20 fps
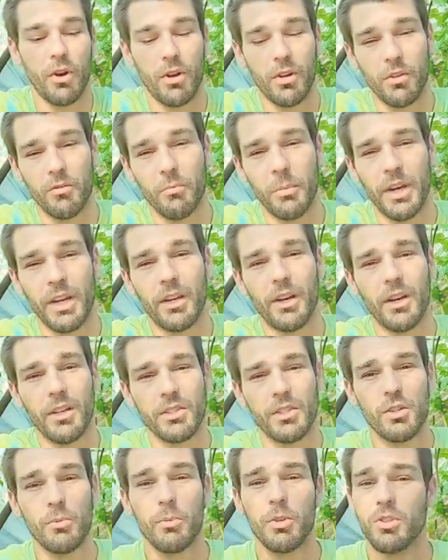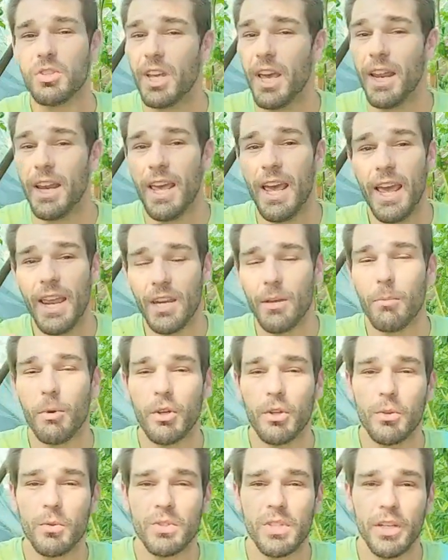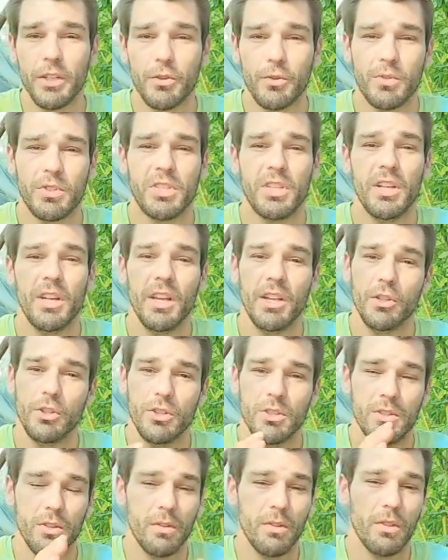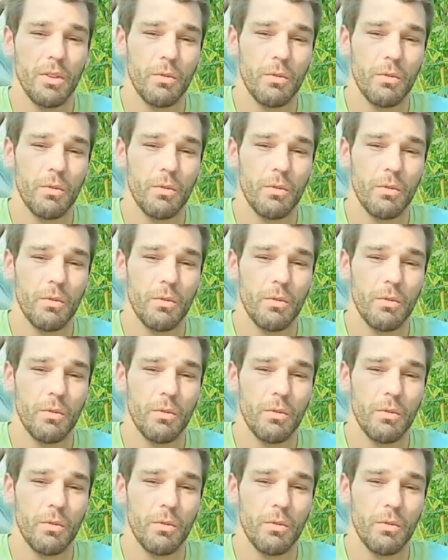all of my customers and anybody who's interested in just